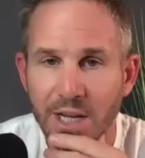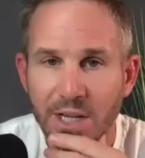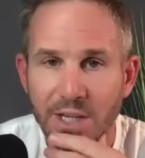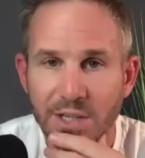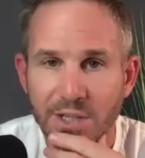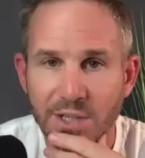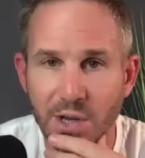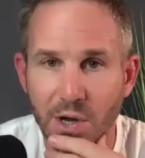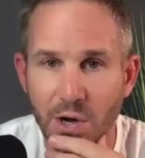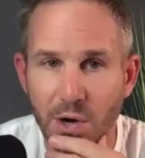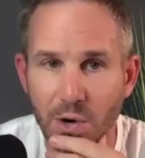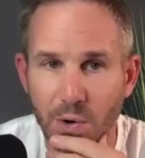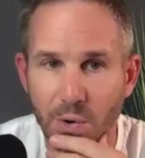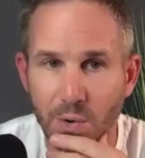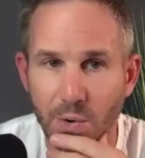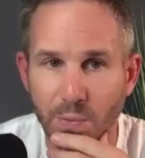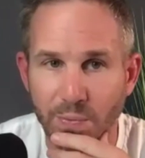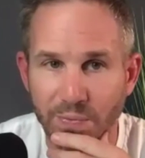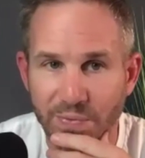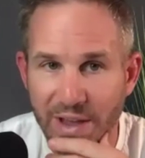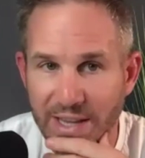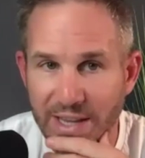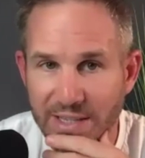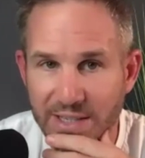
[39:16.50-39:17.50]
So
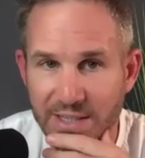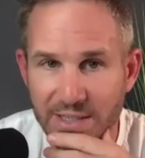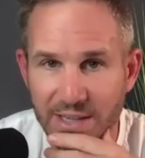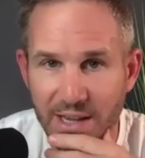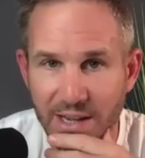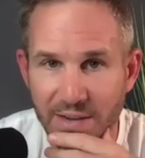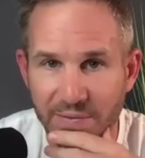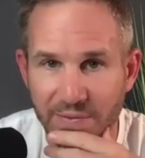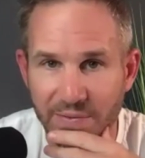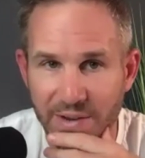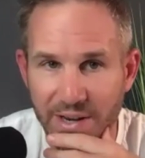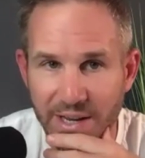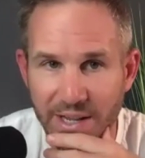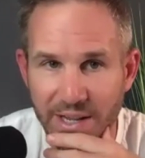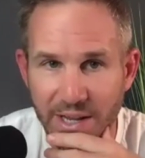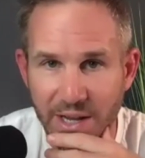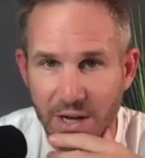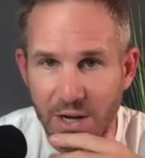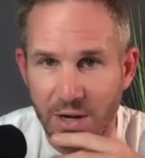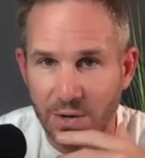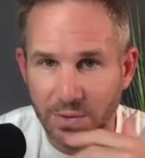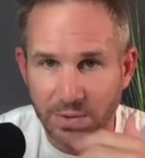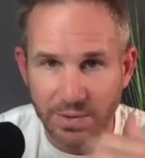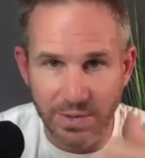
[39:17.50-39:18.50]
faces on
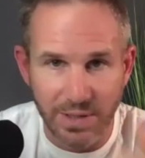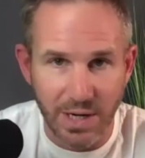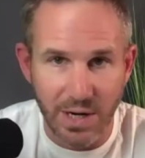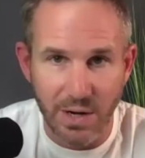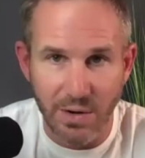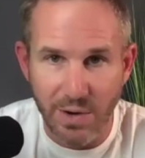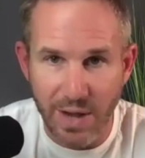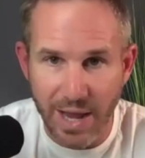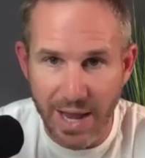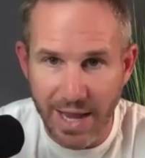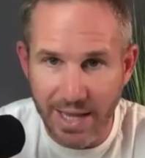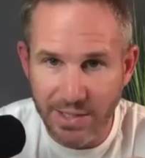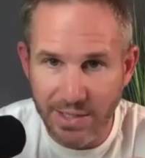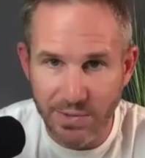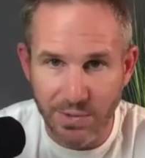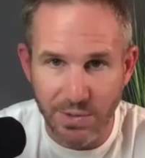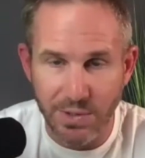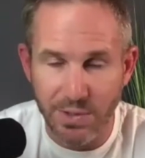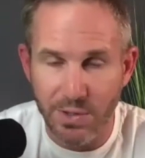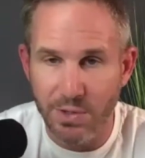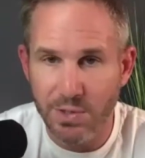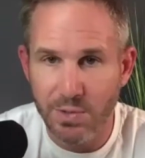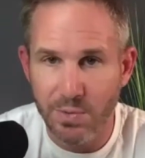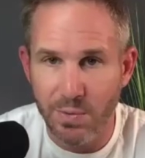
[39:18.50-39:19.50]
video, you know,
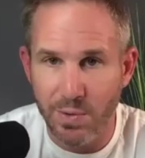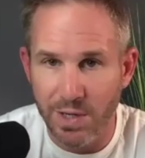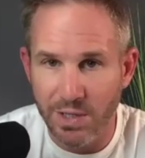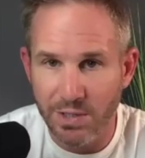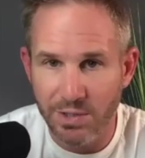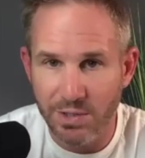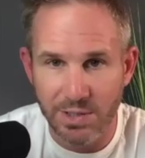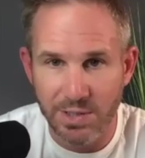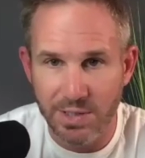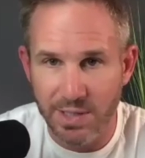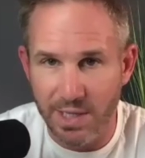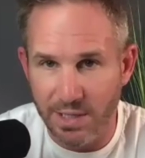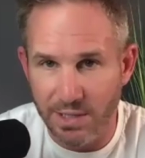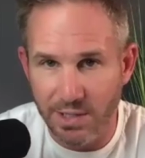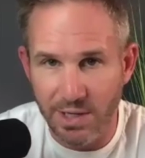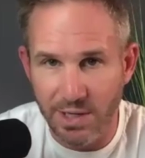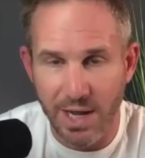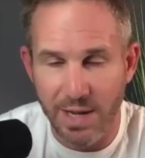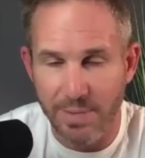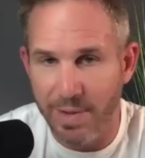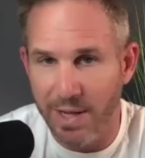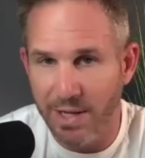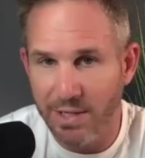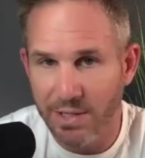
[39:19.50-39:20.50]
answering those questions like
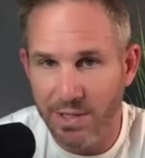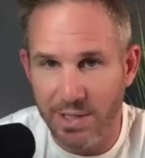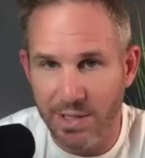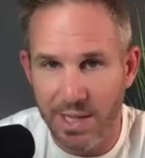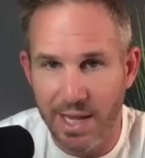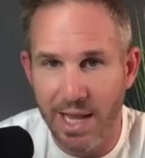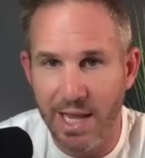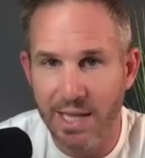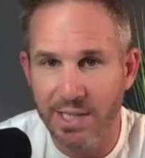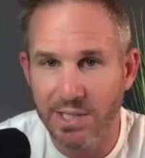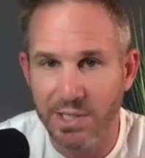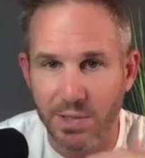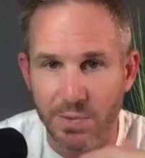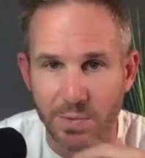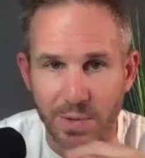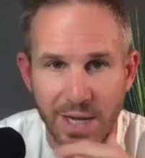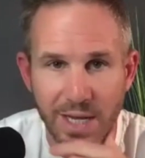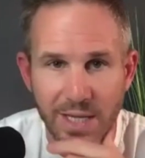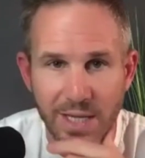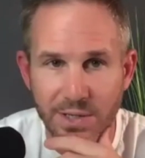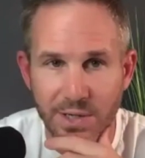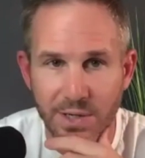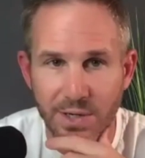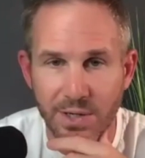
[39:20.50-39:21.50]
John mentioned, they ask you
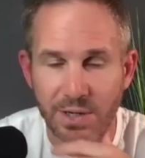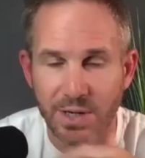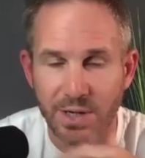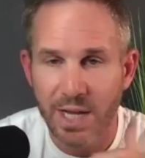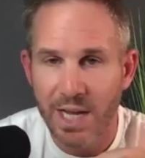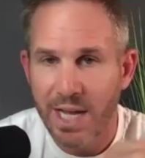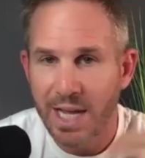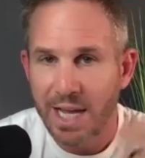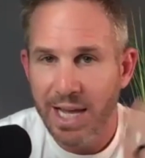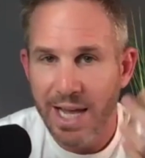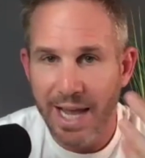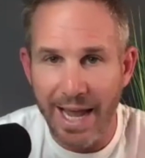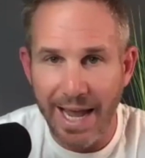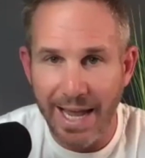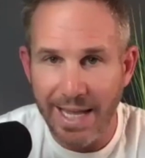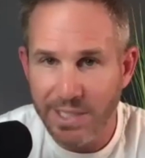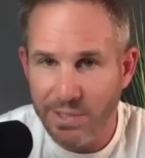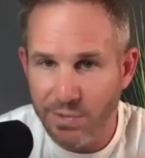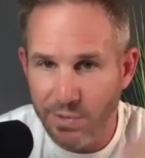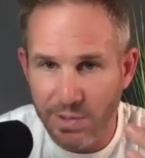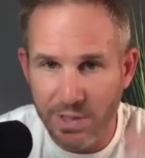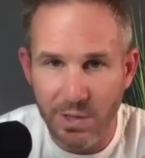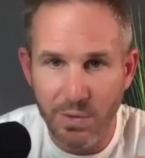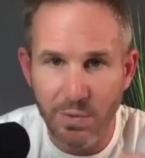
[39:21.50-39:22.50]
answer,
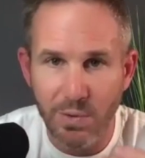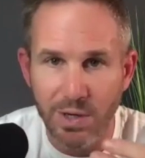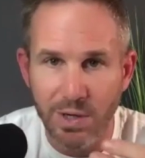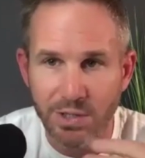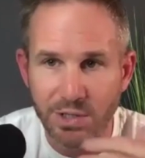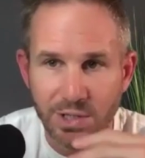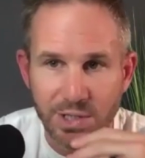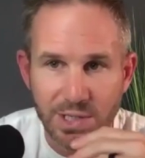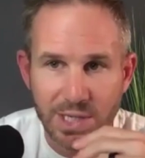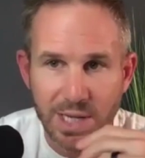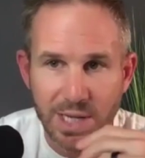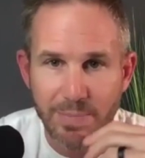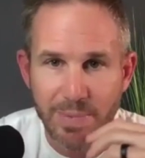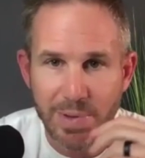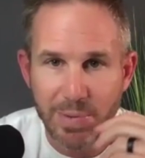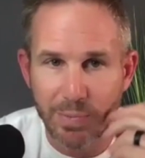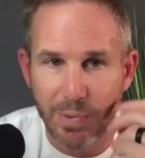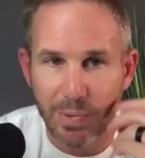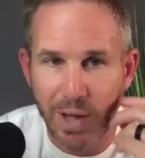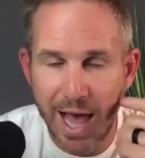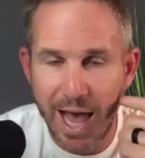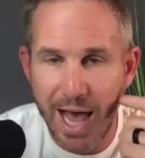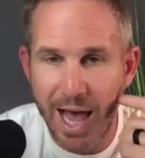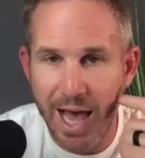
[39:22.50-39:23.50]
answering the questions that
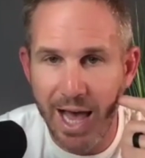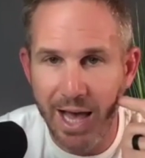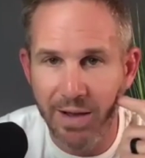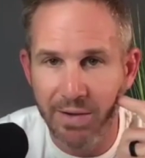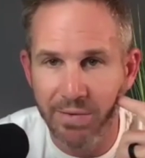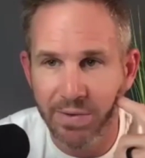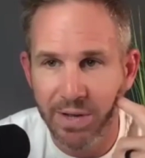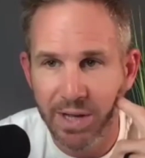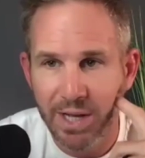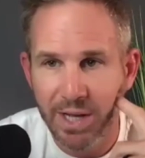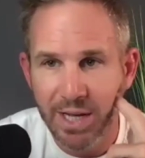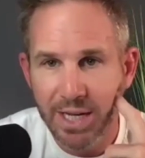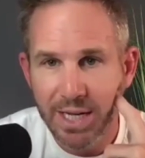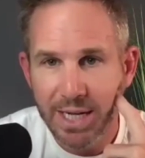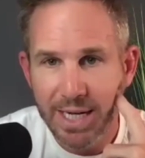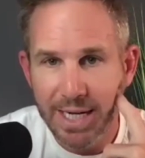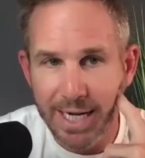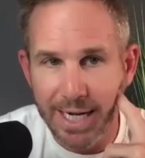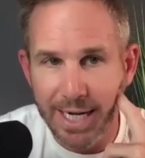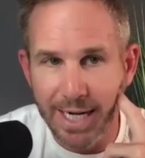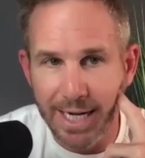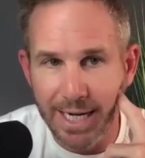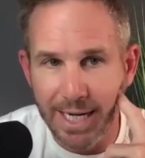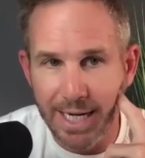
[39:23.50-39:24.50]
people have,
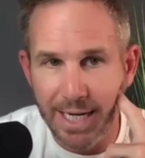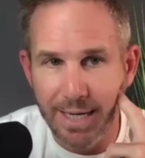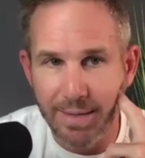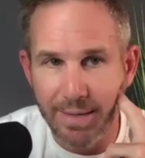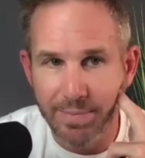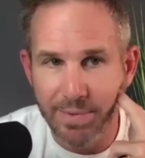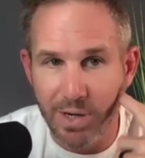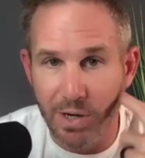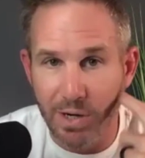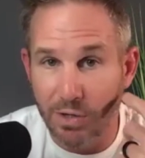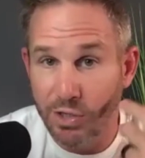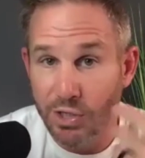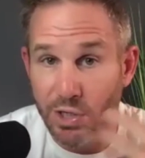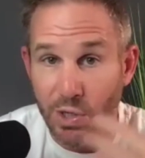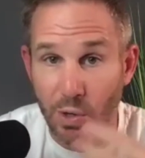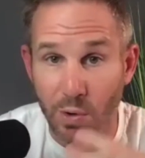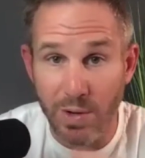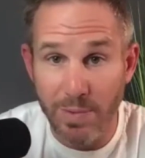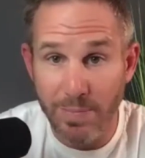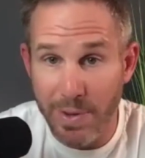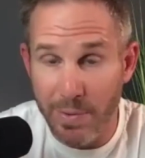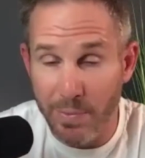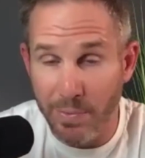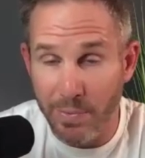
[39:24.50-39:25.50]
um, you know,
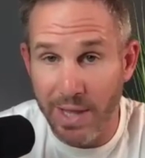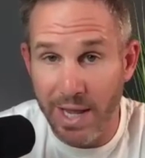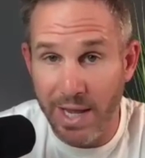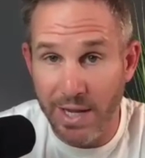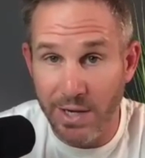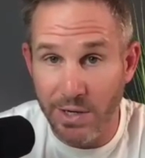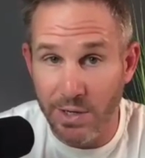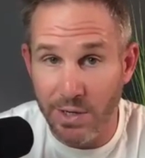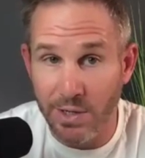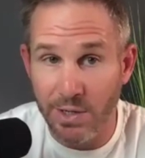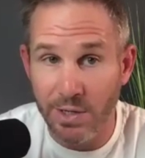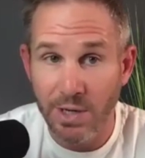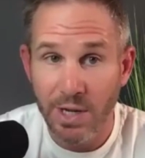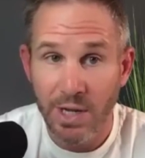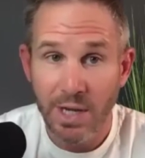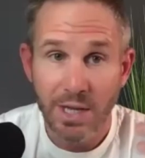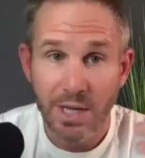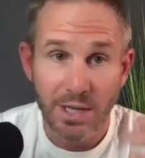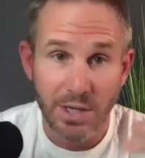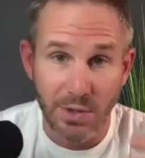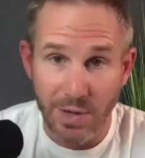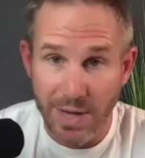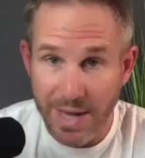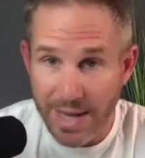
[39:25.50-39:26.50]
showing people that you're
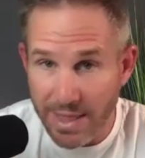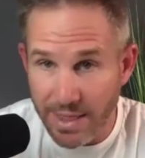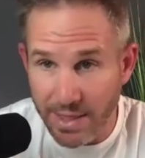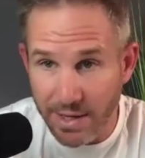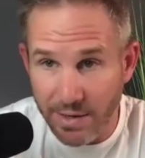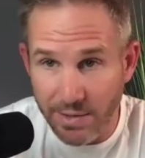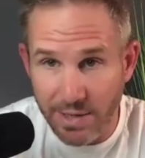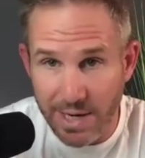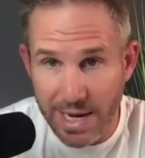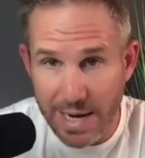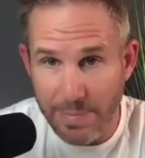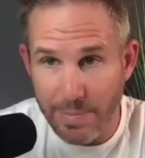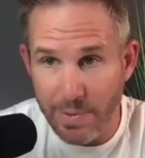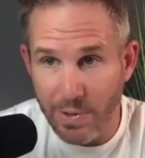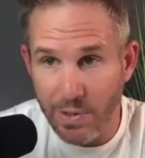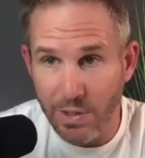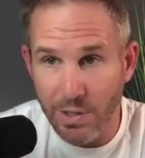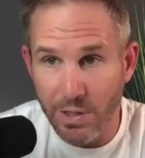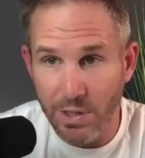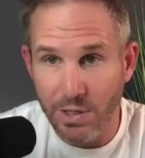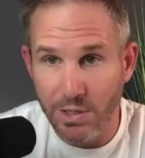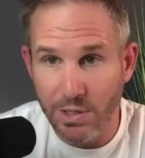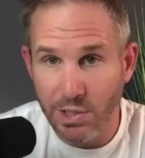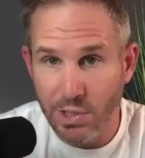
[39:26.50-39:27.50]
you're in their
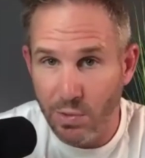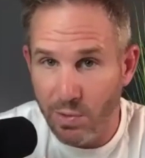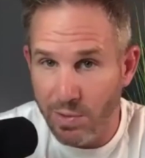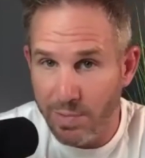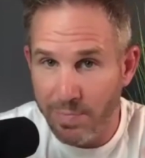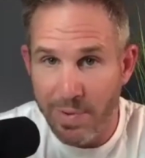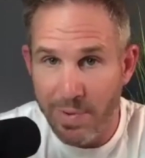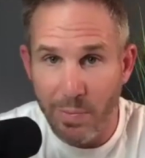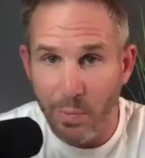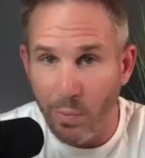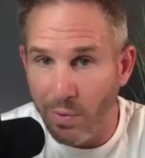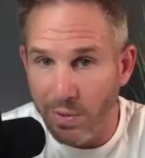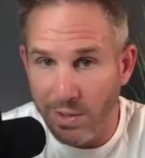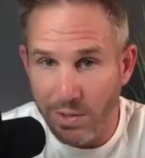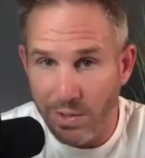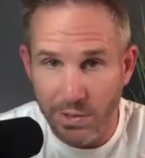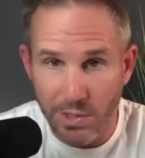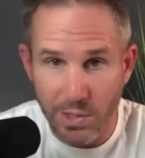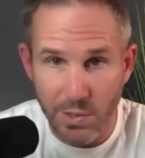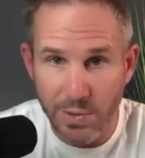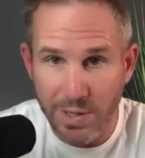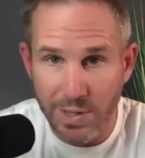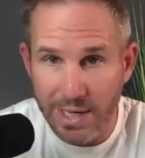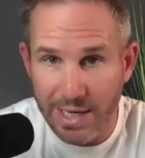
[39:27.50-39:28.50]
neighborhood, showing people what you're
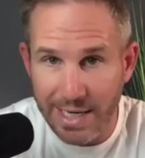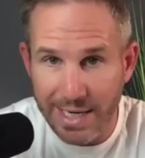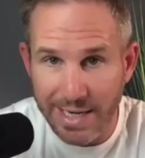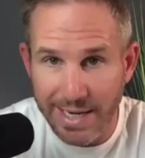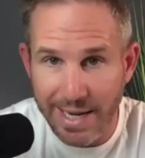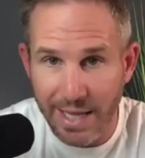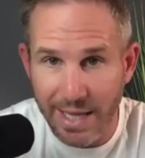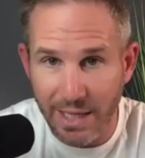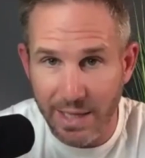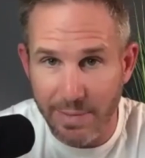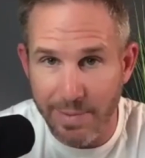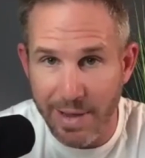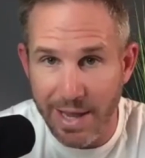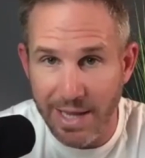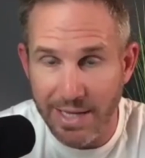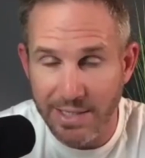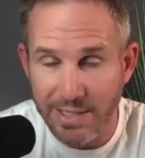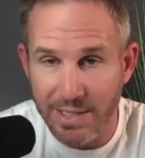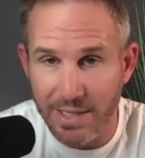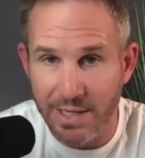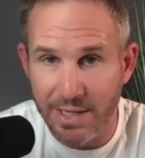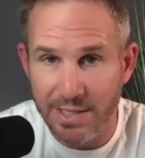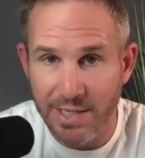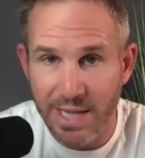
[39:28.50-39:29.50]
doing on a daily
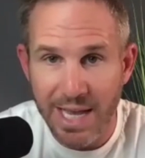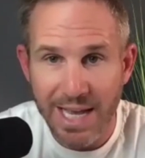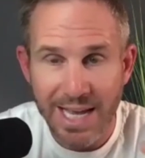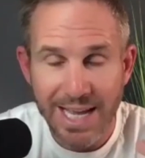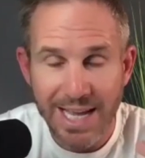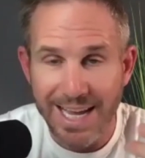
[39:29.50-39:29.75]
basis.